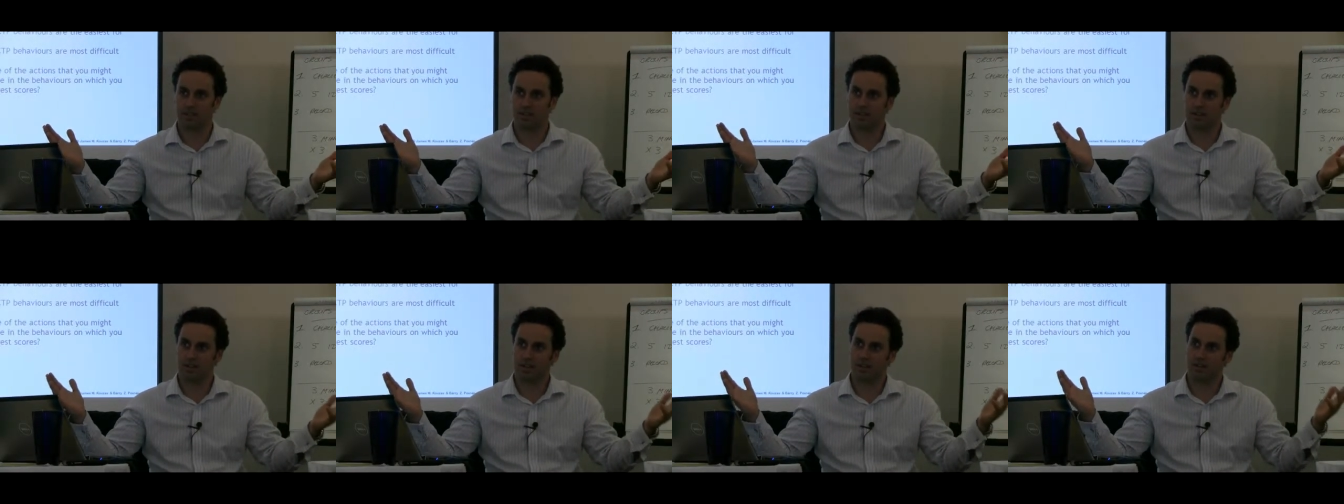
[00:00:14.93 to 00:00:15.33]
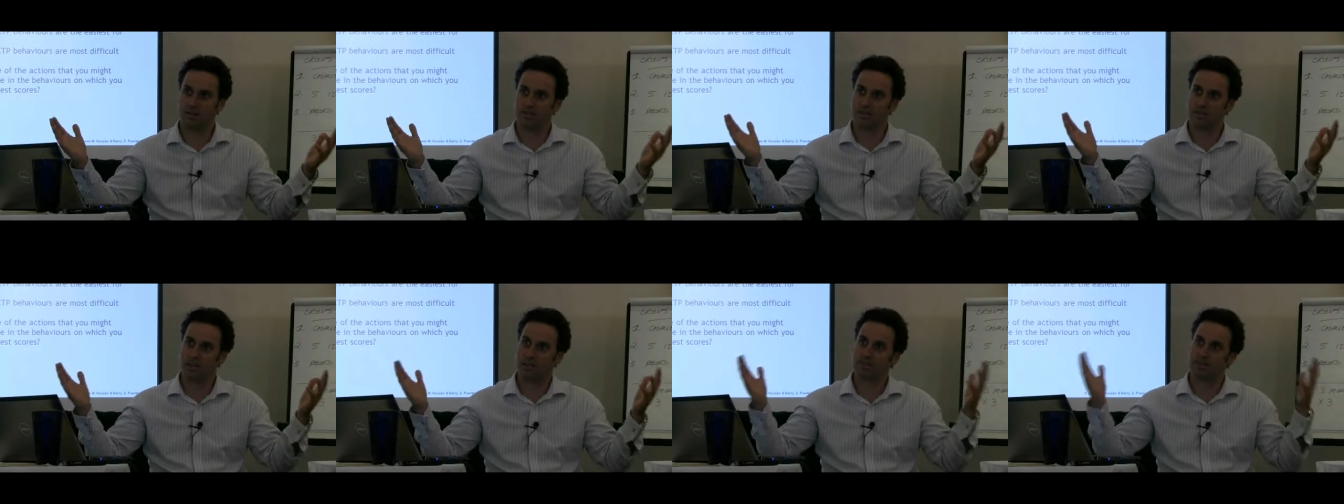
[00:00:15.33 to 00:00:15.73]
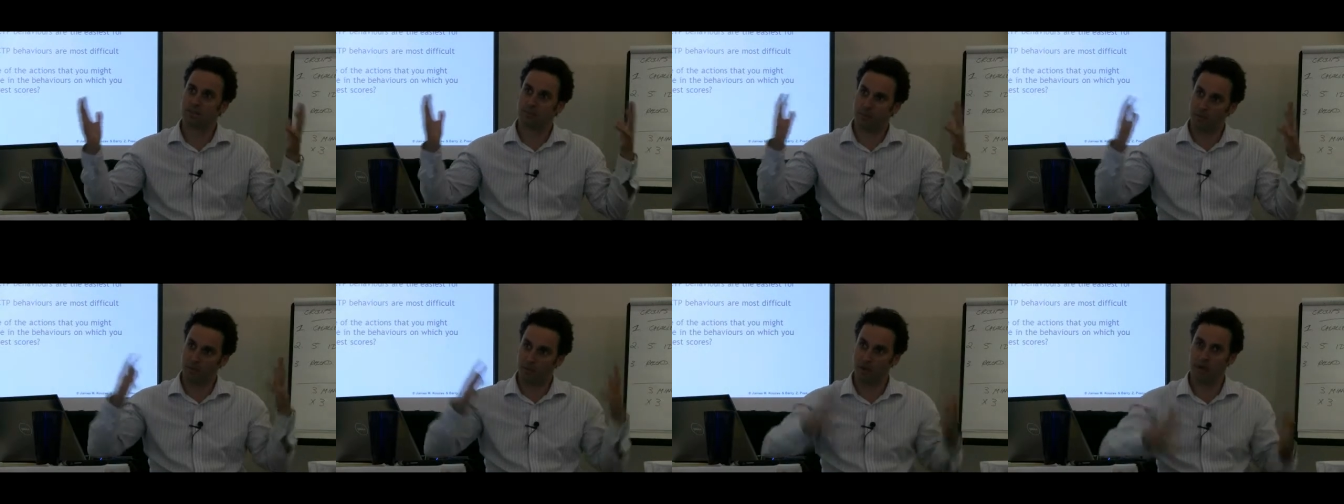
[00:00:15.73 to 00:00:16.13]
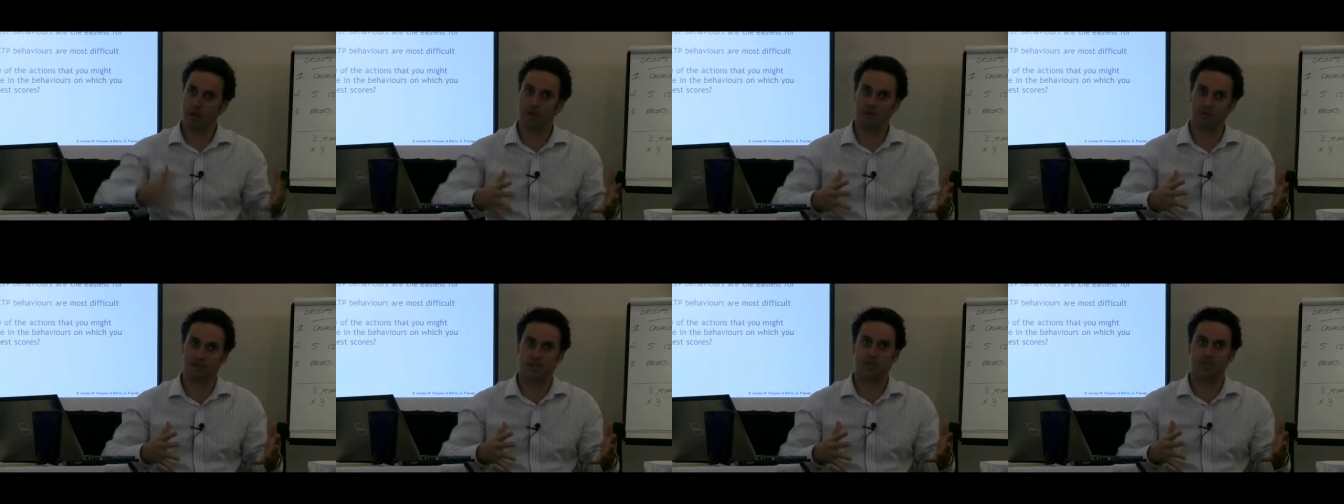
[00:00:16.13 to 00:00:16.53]
So that's a
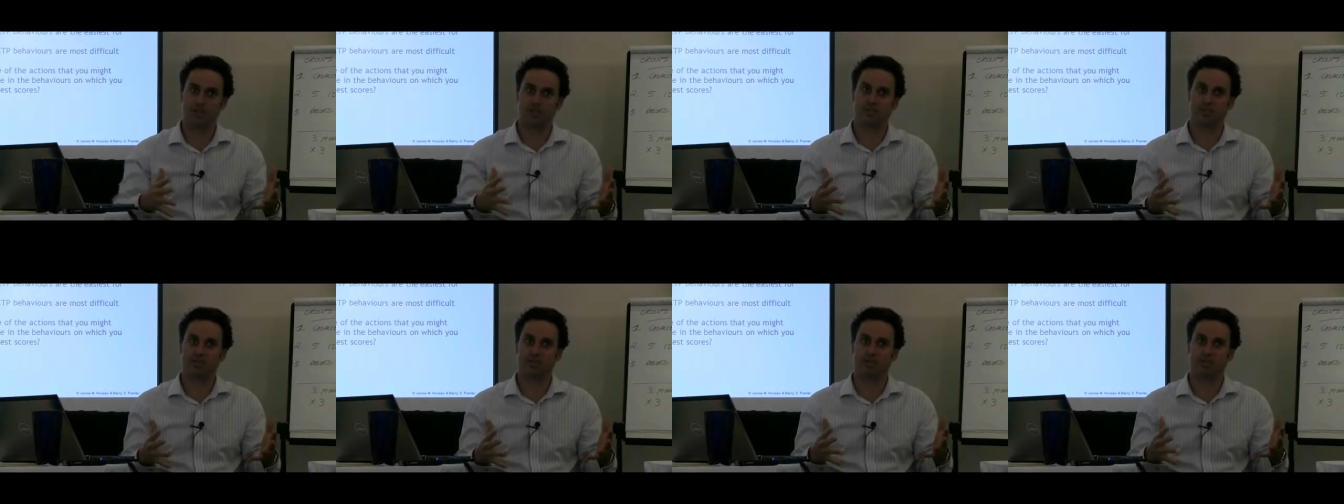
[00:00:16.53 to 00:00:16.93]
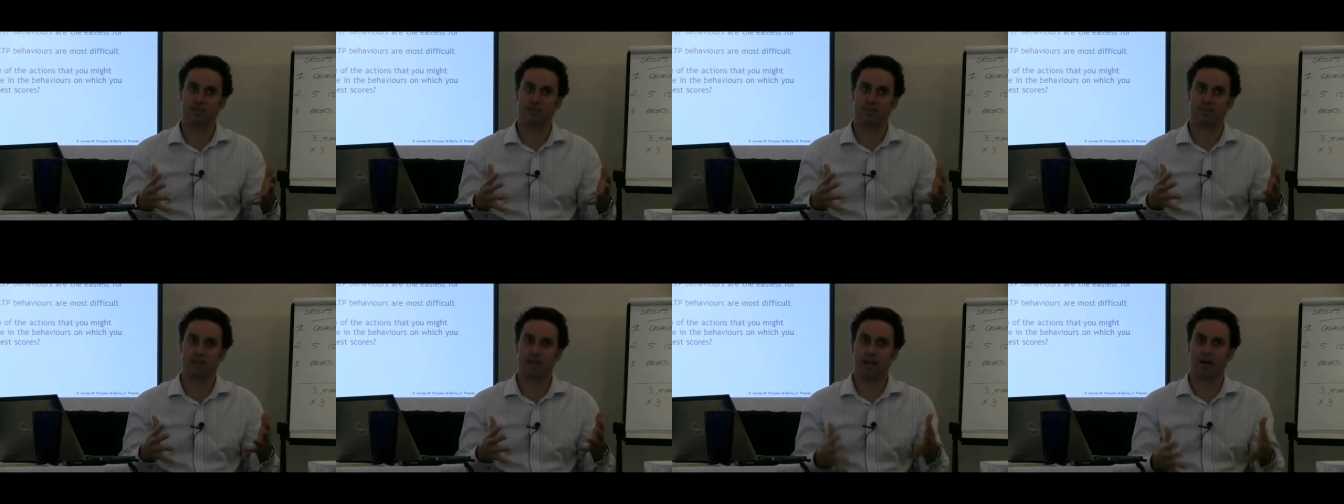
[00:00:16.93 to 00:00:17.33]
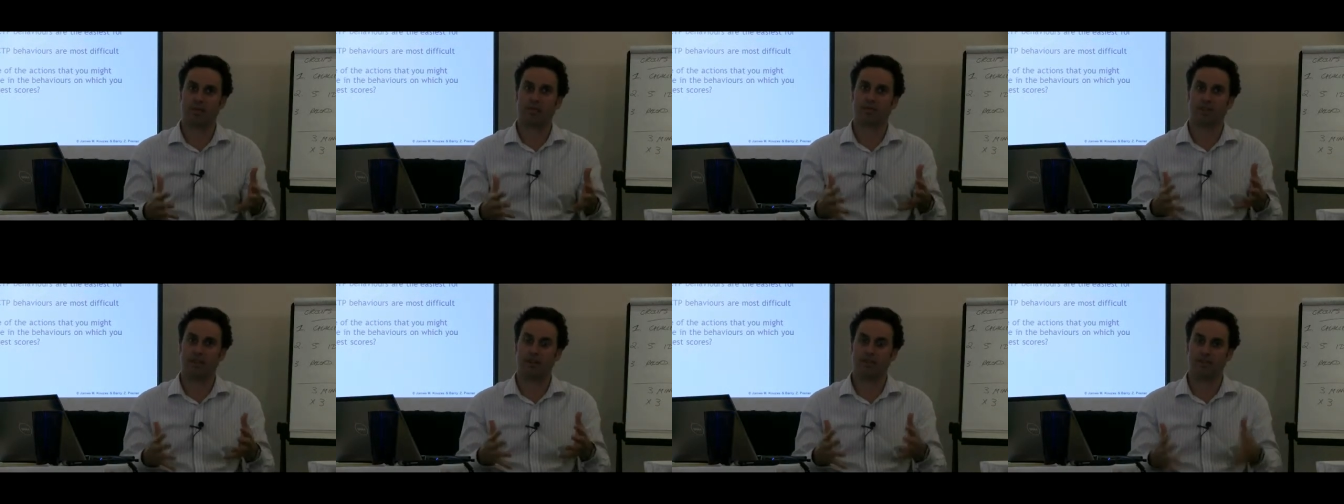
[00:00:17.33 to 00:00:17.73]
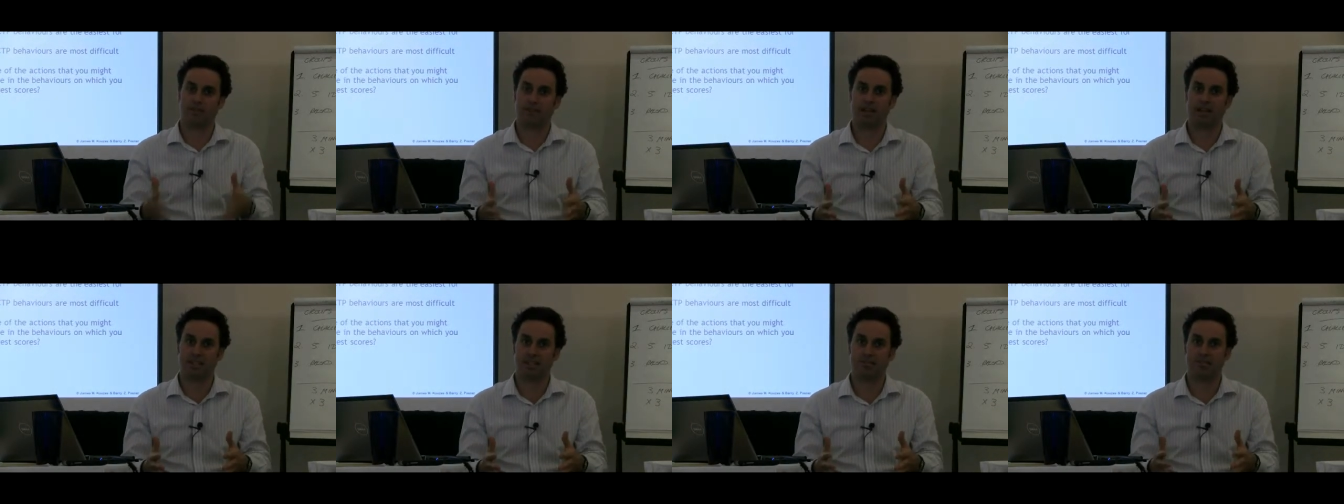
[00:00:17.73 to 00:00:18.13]
prerequisite to being able to
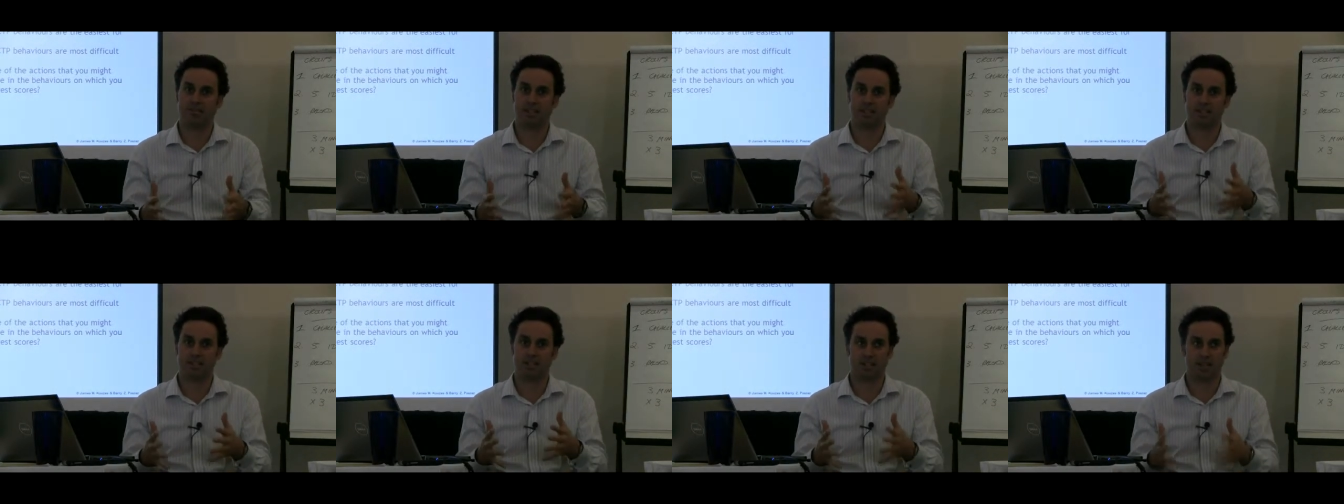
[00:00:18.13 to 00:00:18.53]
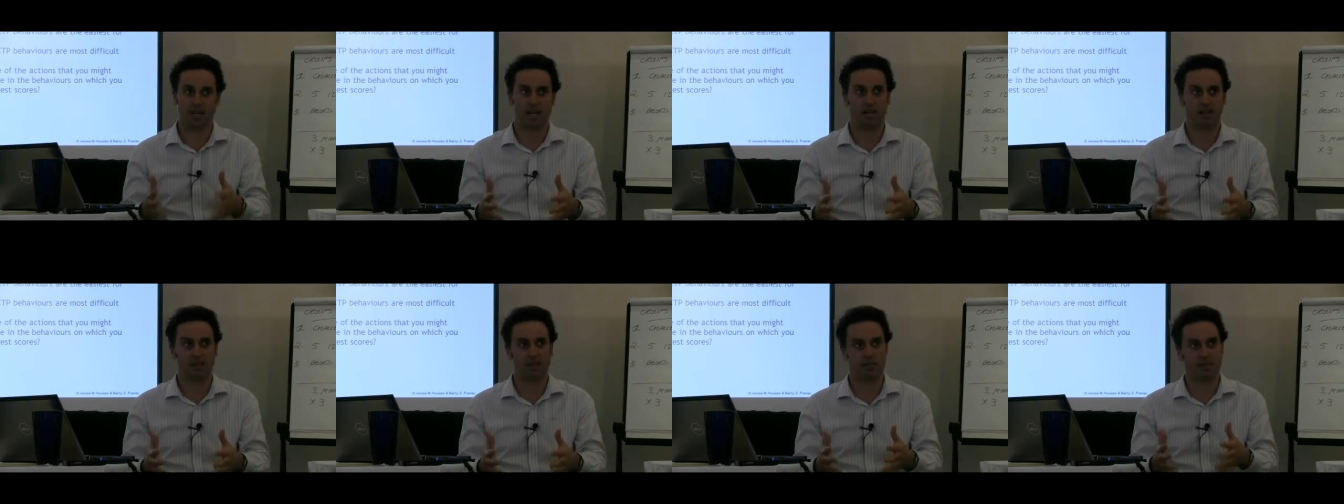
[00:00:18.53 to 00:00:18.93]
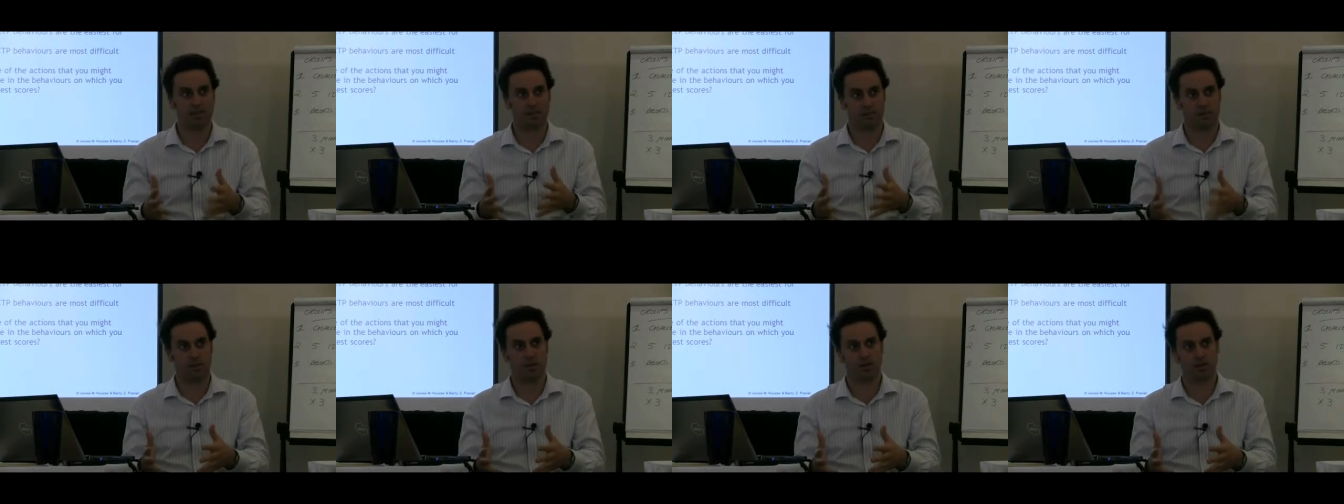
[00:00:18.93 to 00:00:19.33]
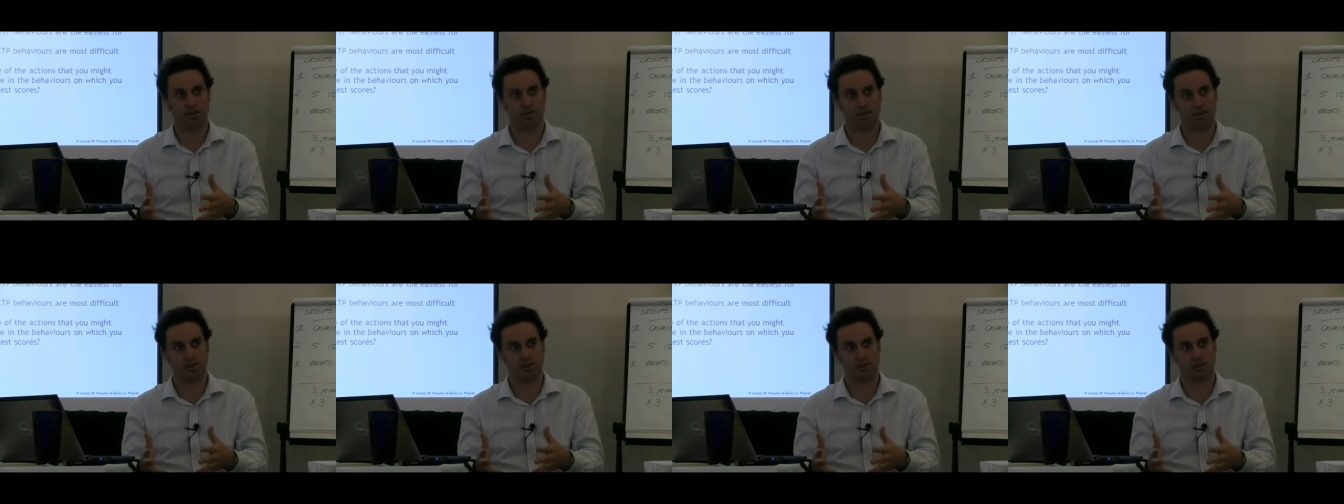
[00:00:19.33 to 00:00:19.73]
effectively challenge the
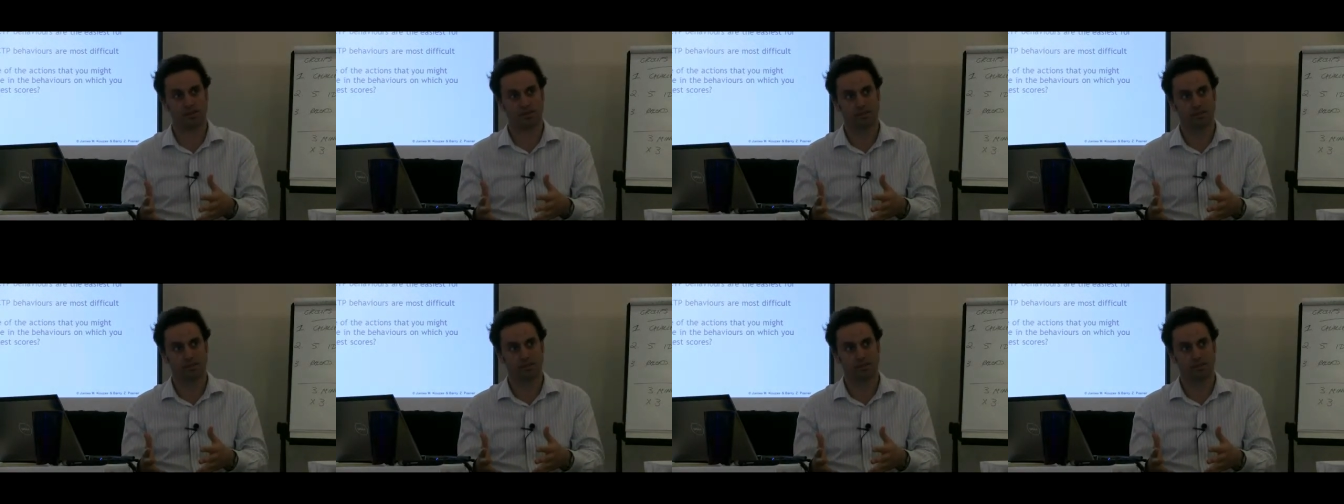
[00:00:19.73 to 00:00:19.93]
process.